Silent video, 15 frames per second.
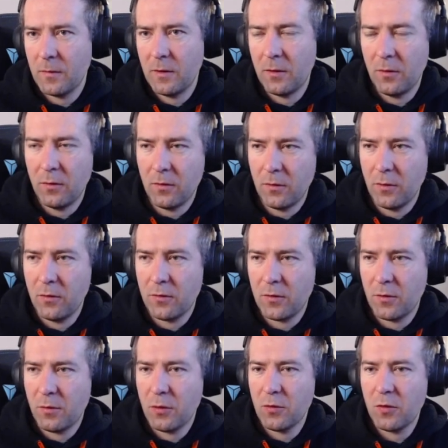You're
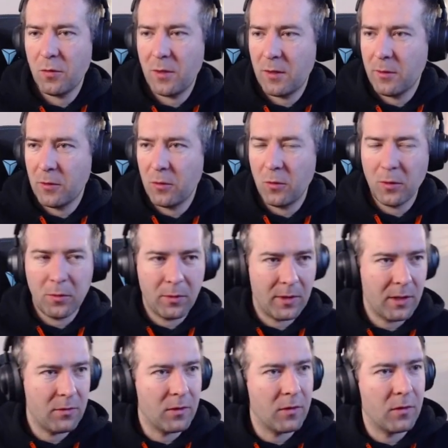supposed to be able to do it
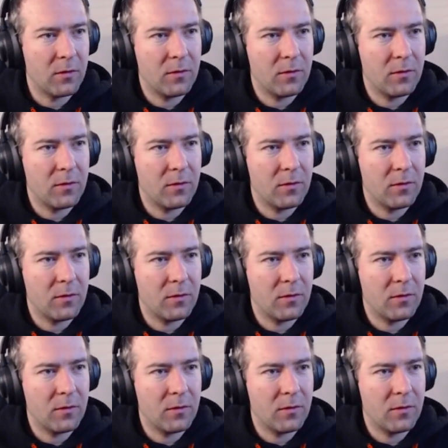without